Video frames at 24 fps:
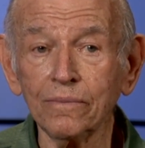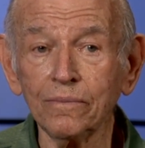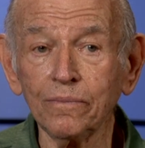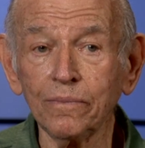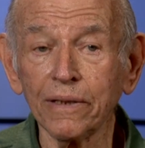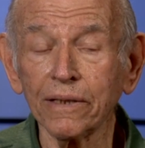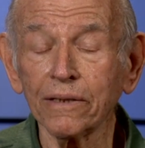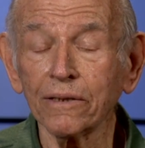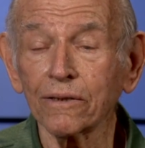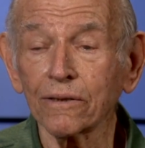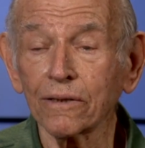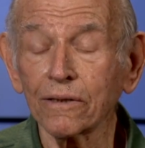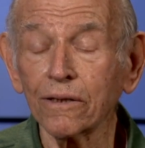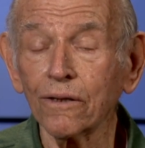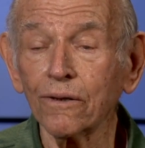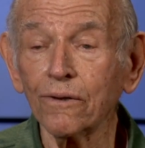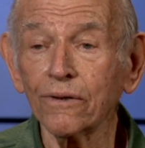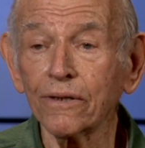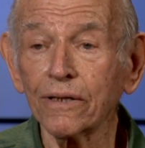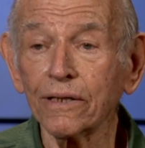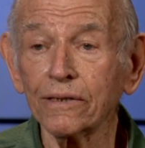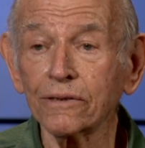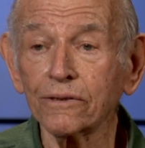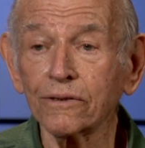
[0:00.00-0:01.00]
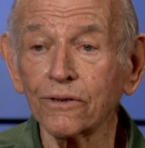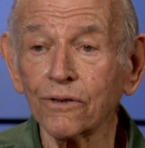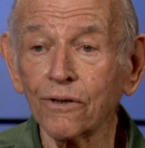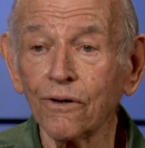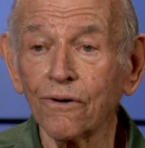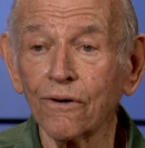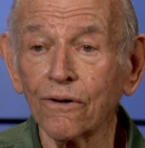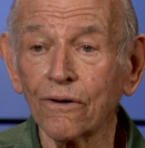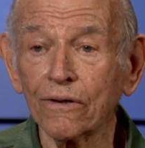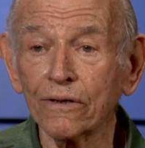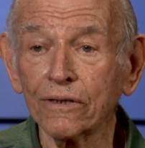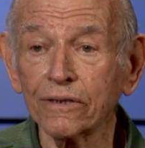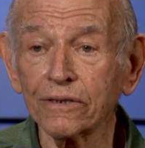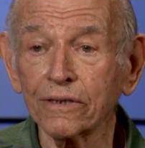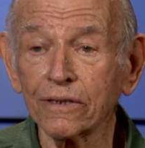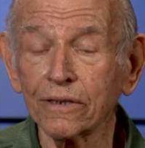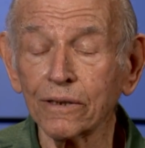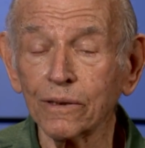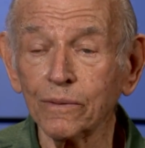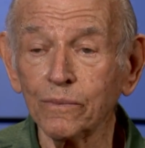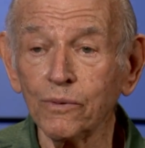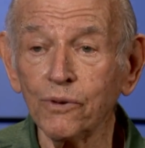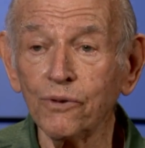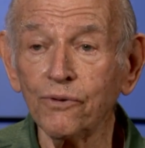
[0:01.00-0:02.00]
better clothing stores
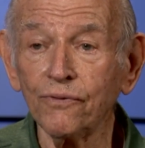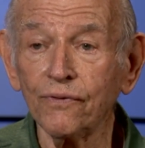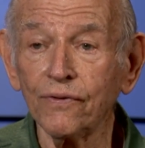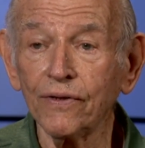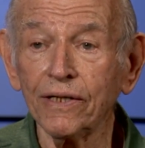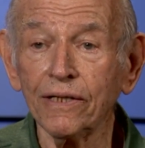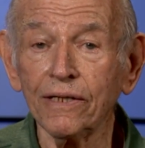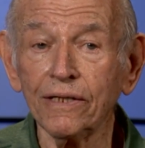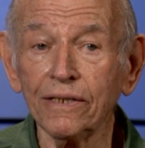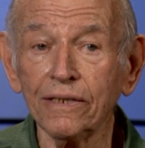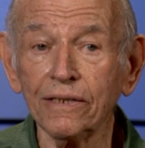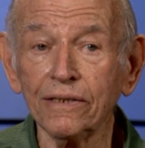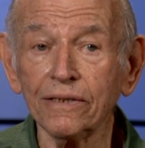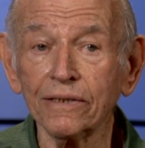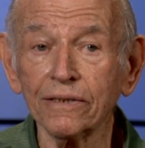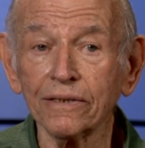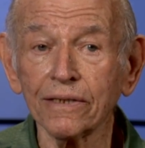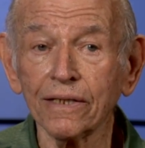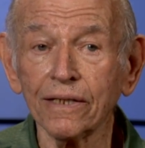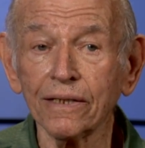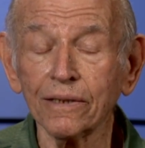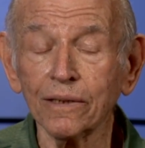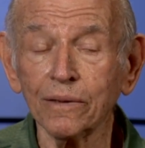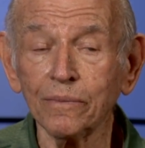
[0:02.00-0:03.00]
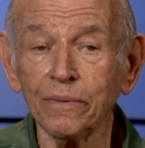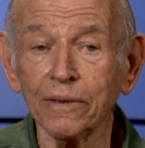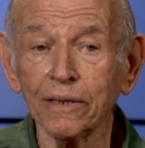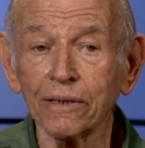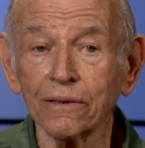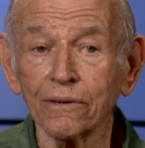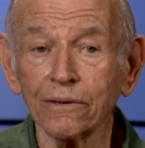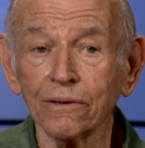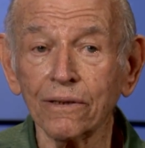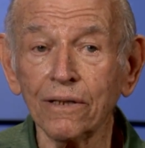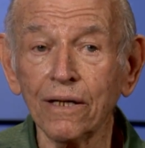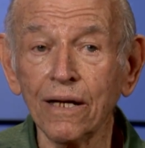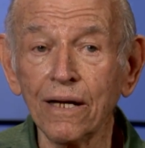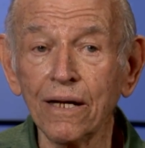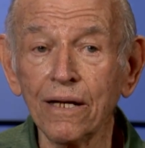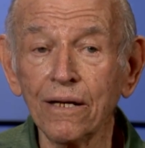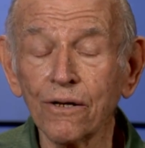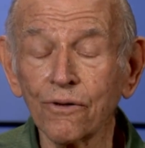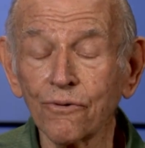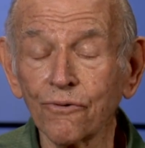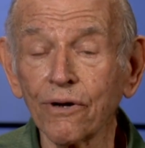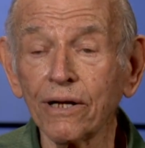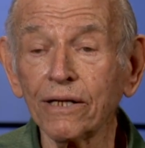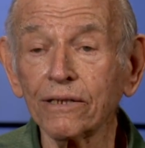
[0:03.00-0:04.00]
and the movies and the better
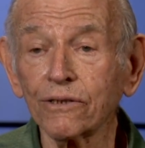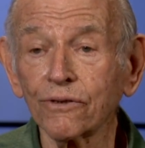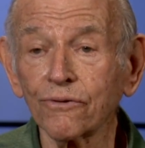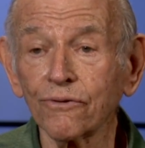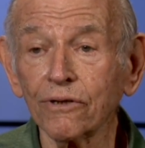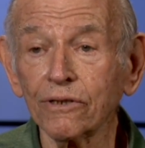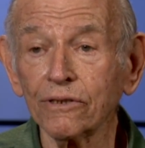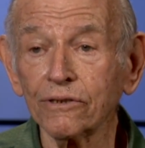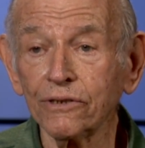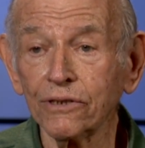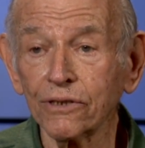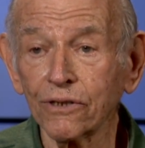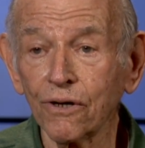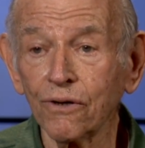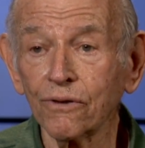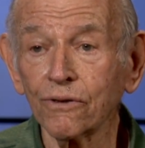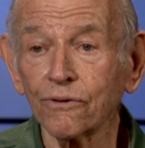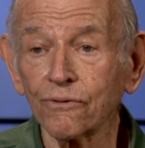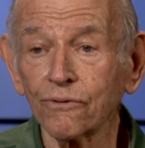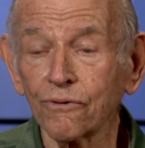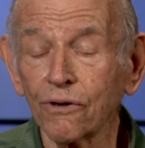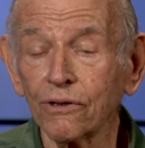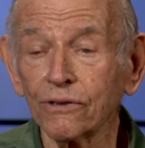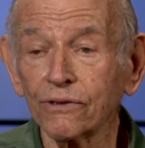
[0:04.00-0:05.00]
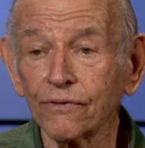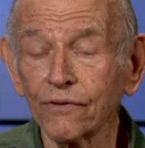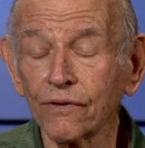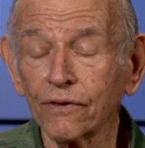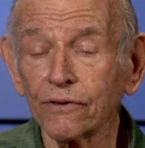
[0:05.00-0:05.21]
restaurants, you go to Roselle